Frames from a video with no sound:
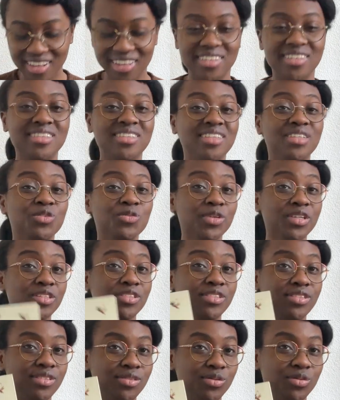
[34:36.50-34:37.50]
This
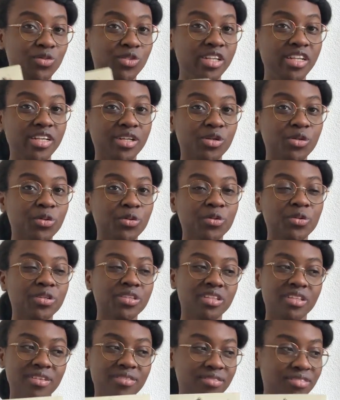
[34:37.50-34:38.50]
one's really
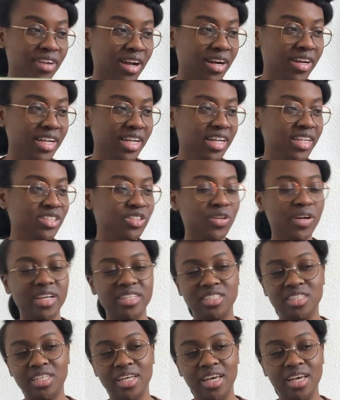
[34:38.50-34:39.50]
cool, very
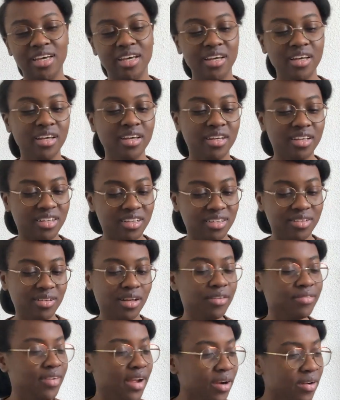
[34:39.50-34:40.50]
interesting,
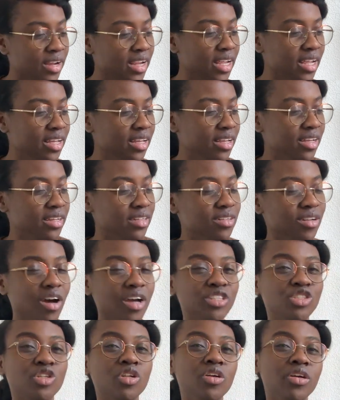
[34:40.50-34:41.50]
a very
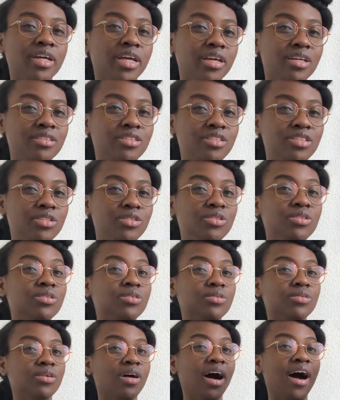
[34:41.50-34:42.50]
nice look
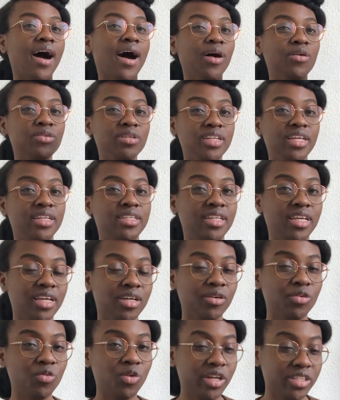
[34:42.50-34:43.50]
into how
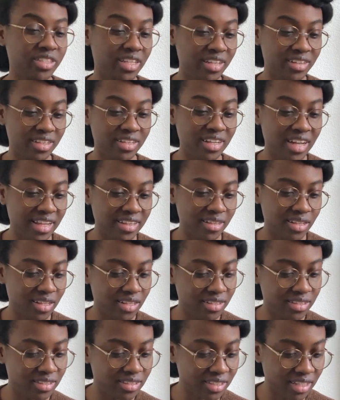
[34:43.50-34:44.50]
knitting was in the
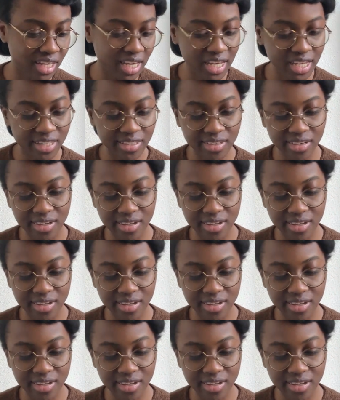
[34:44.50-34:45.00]
Netherlands in